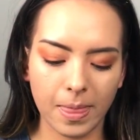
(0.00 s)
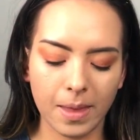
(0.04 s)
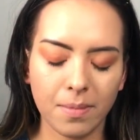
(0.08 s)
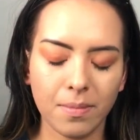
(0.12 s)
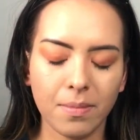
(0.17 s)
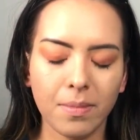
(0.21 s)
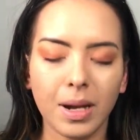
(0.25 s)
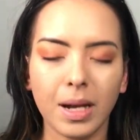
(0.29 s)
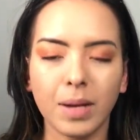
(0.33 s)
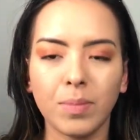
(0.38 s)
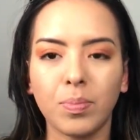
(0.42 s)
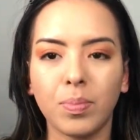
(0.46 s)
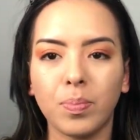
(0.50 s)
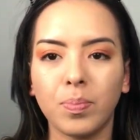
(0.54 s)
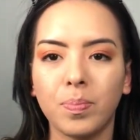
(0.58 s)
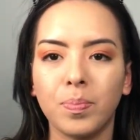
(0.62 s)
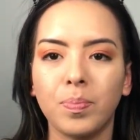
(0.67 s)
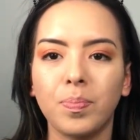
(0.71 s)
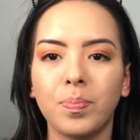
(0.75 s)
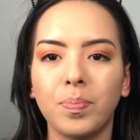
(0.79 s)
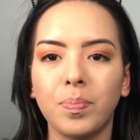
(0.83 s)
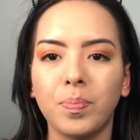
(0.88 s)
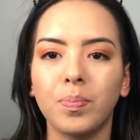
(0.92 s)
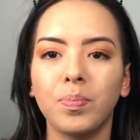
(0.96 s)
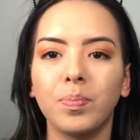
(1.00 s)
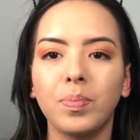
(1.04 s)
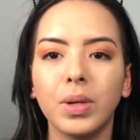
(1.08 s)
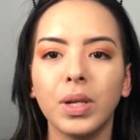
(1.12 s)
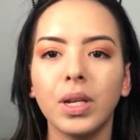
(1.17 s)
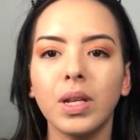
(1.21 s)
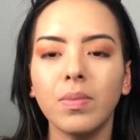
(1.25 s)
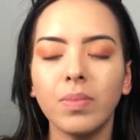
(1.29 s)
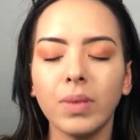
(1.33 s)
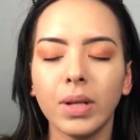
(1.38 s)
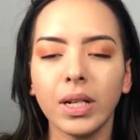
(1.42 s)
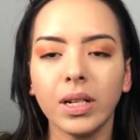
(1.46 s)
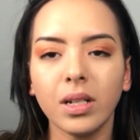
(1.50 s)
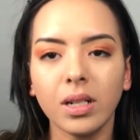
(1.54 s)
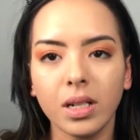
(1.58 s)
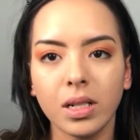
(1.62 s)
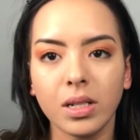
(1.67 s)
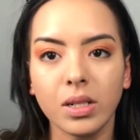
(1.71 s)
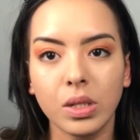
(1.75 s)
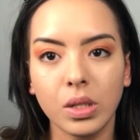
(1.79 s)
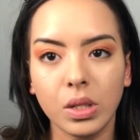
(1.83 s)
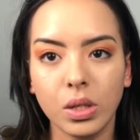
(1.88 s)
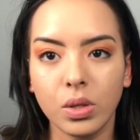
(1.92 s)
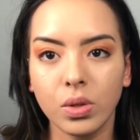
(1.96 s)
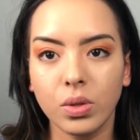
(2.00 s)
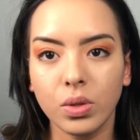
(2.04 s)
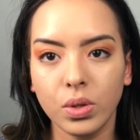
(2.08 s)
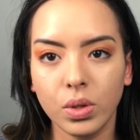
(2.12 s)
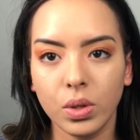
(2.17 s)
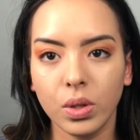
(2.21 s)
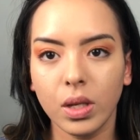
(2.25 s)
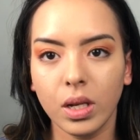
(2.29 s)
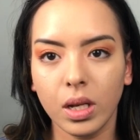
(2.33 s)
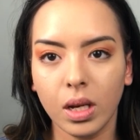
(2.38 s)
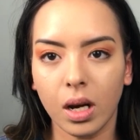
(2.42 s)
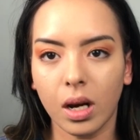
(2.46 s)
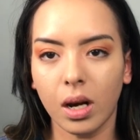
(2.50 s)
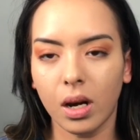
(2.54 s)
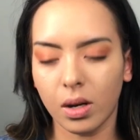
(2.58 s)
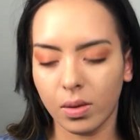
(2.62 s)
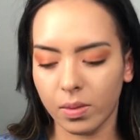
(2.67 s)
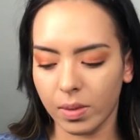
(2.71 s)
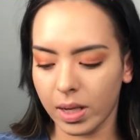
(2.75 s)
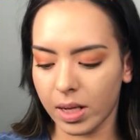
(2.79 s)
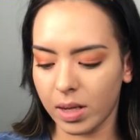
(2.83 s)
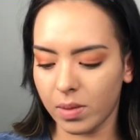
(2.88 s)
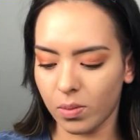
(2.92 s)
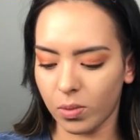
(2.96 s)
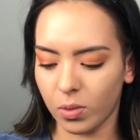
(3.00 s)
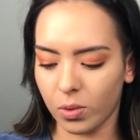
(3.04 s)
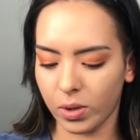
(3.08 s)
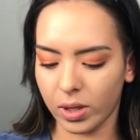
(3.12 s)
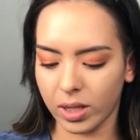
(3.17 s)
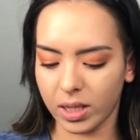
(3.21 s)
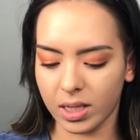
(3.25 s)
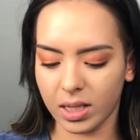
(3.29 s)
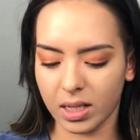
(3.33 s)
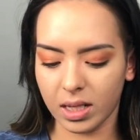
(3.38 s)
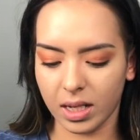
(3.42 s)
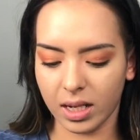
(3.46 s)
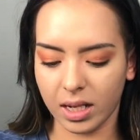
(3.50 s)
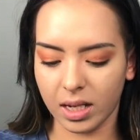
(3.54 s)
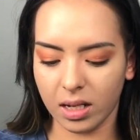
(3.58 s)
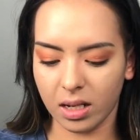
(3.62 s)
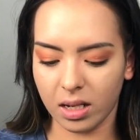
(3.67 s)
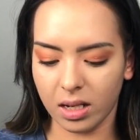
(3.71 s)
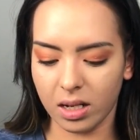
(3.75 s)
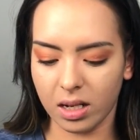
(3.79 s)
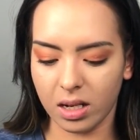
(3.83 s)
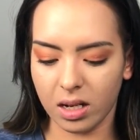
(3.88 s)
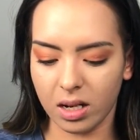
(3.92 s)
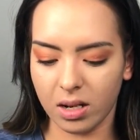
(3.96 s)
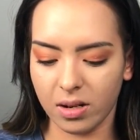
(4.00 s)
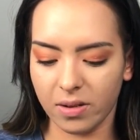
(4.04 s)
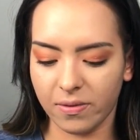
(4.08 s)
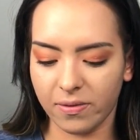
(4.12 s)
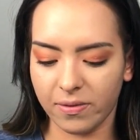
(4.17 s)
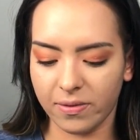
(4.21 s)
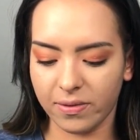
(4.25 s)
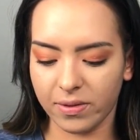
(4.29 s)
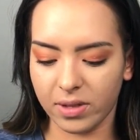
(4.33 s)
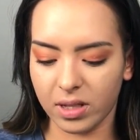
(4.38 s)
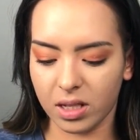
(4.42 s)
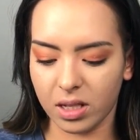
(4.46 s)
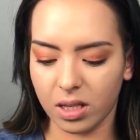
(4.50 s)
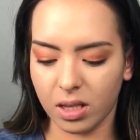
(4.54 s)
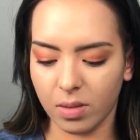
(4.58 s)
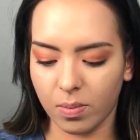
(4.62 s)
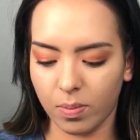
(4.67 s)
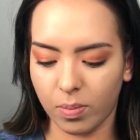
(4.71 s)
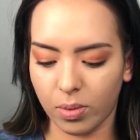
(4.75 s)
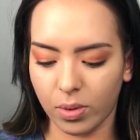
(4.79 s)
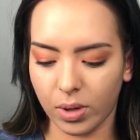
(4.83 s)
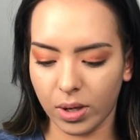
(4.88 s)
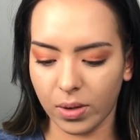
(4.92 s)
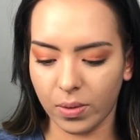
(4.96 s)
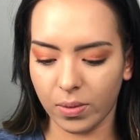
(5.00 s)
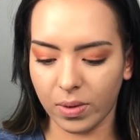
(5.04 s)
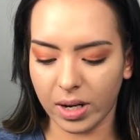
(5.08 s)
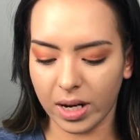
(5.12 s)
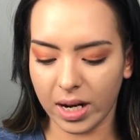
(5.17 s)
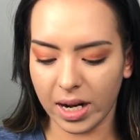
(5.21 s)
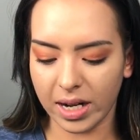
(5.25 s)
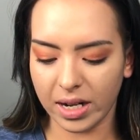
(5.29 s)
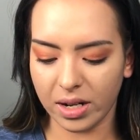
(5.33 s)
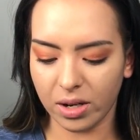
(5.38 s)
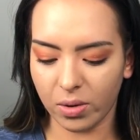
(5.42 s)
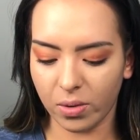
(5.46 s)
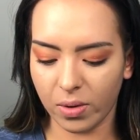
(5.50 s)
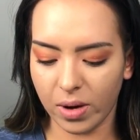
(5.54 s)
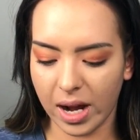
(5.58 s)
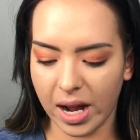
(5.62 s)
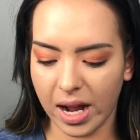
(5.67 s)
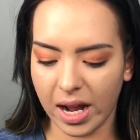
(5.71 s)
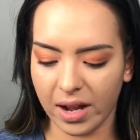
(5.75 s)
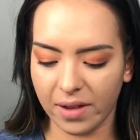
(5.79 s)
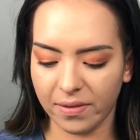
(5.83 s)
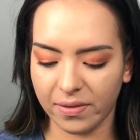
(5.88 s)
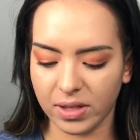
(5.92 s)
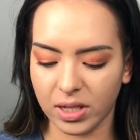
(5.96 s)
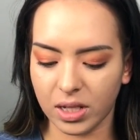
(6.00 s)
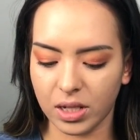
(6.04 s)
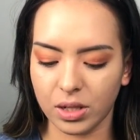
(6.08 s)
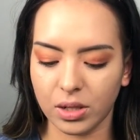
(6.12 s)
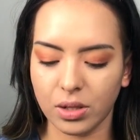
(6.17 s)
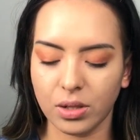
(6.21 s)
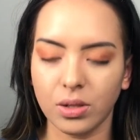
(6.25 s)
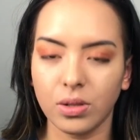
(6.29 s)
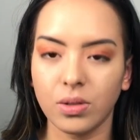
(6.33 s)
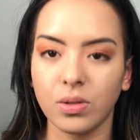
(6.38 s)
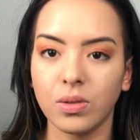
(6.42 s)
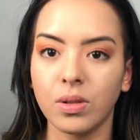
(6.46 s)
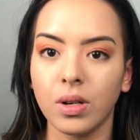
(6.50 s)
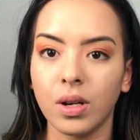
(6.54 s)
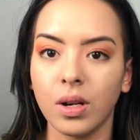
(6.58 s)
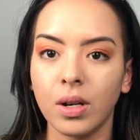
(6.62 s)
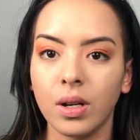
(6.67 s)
my beauty blender is usually already moist, like enough to the point where I don't have to